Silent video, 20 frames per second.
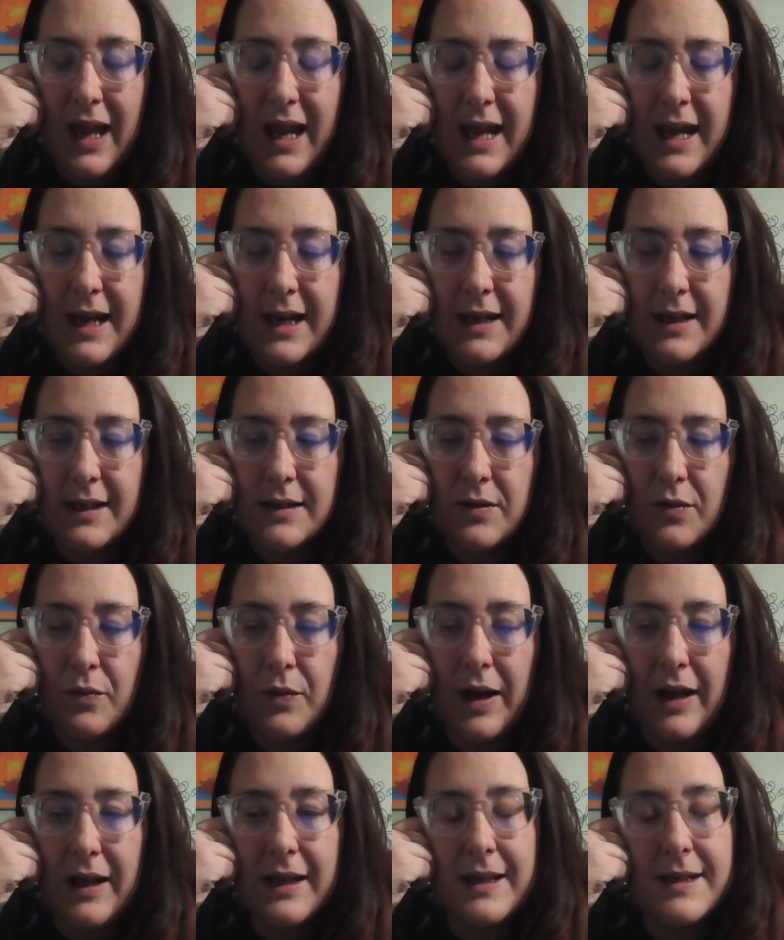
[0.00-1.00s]
and
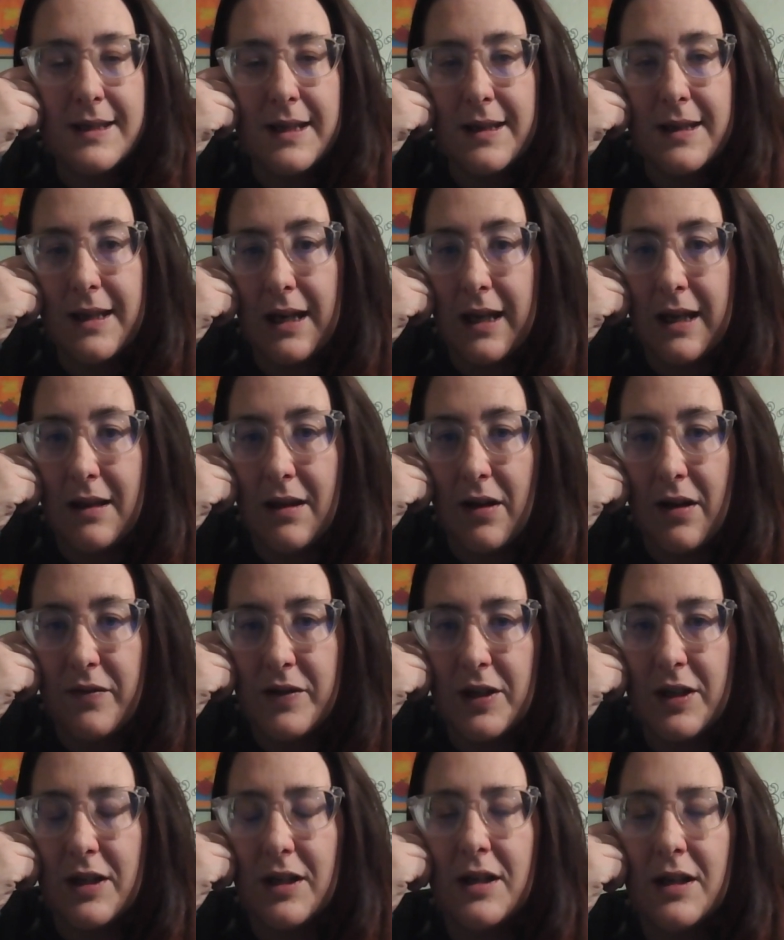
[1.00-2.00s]
while he said that he
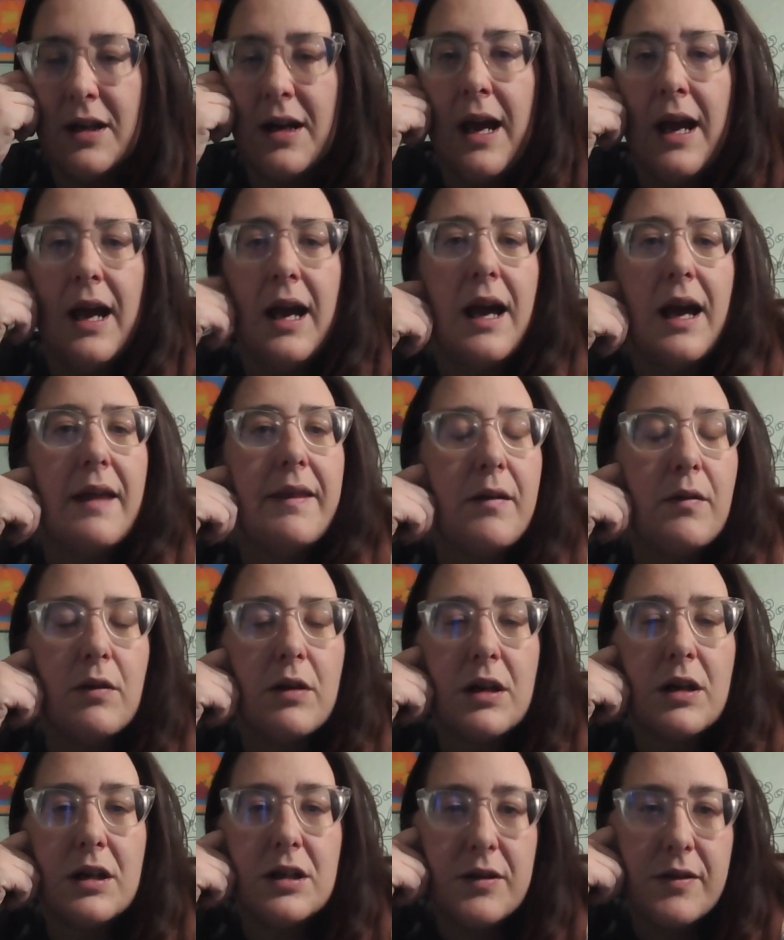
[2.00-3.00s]
loved her and they were
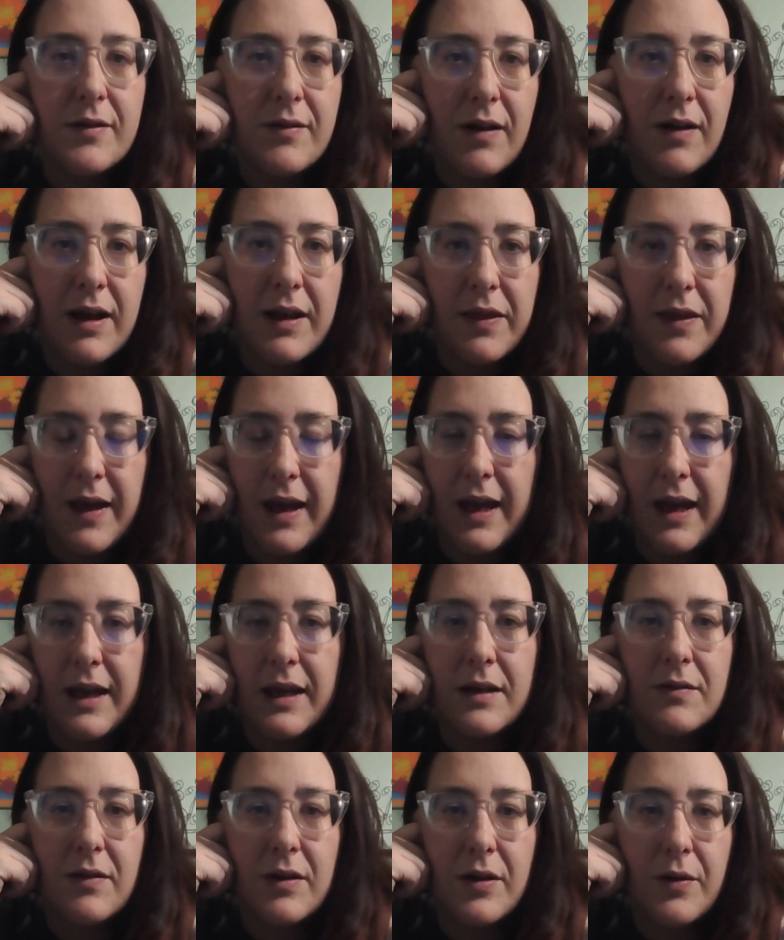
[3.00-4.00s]
going to do the right
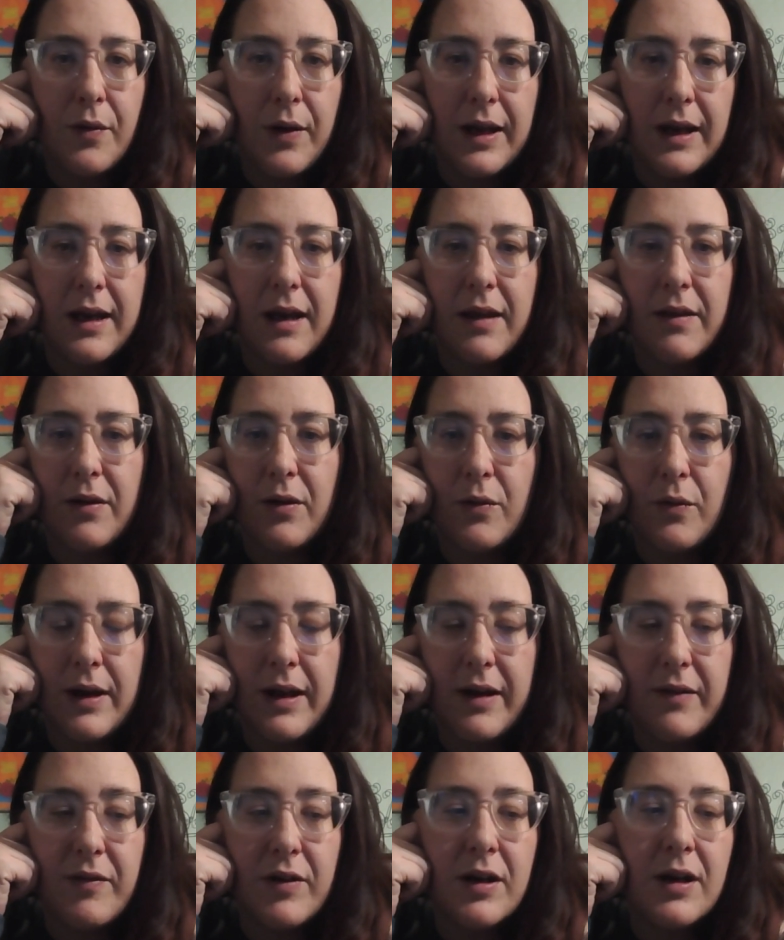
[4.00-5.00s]
thing and run away together or
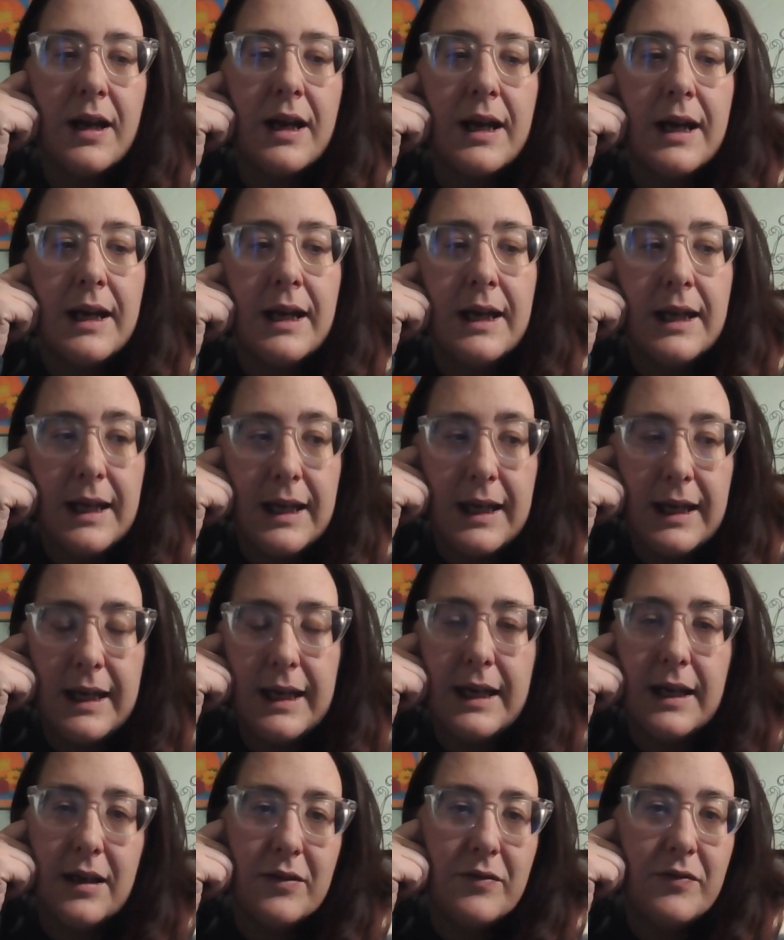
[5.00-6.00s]
whatever,
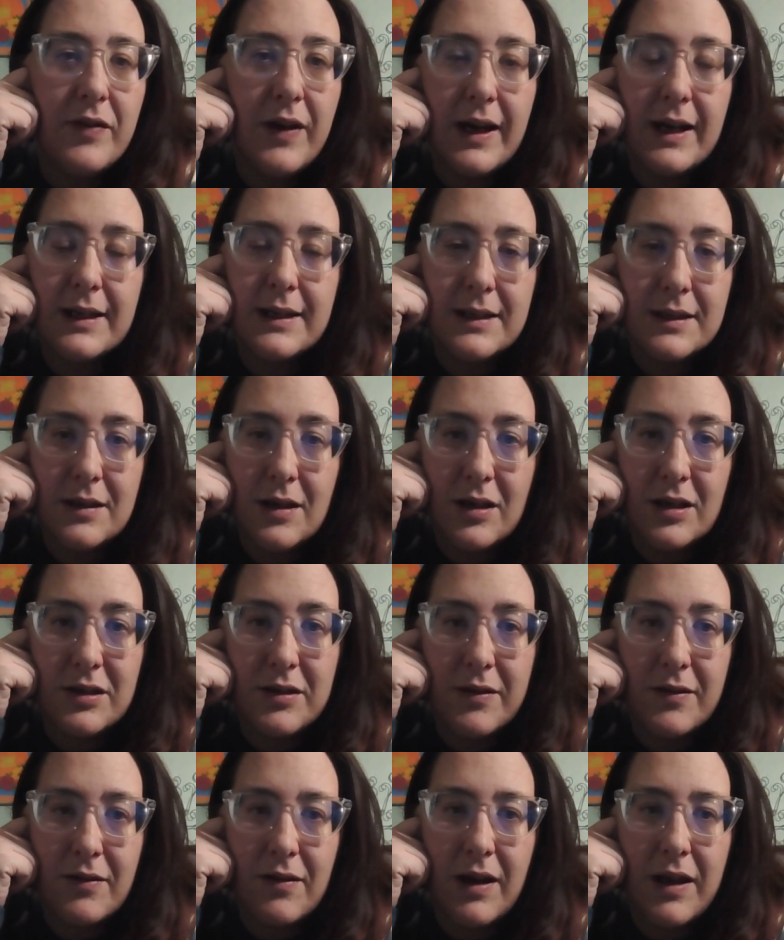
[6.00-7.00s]
he, in fact, did not
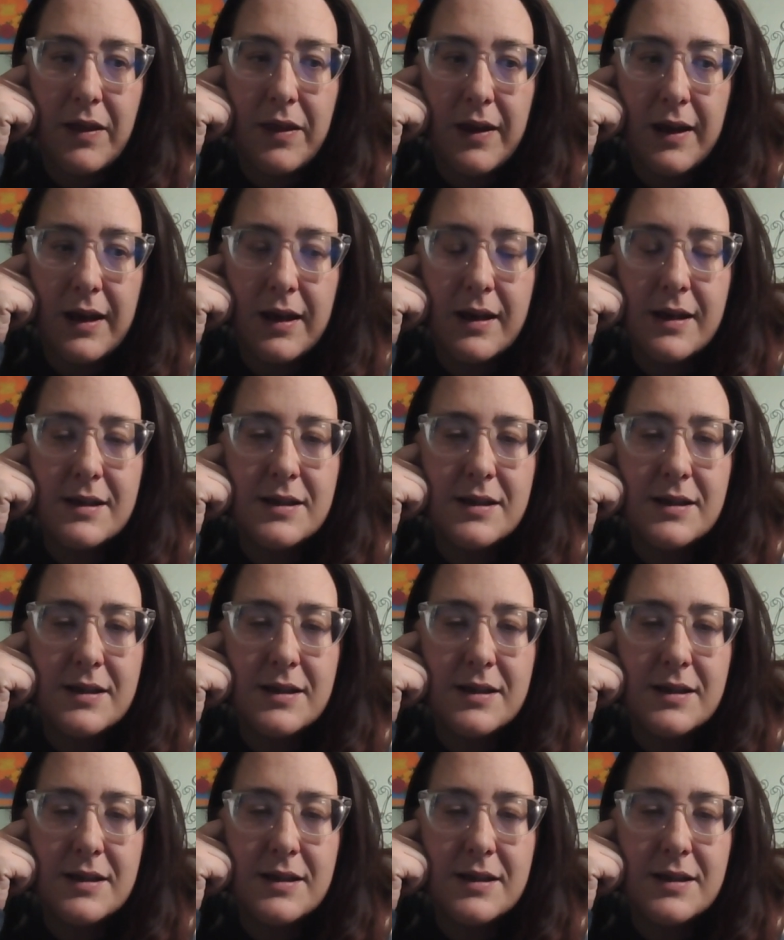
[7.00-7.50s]
do the right thing.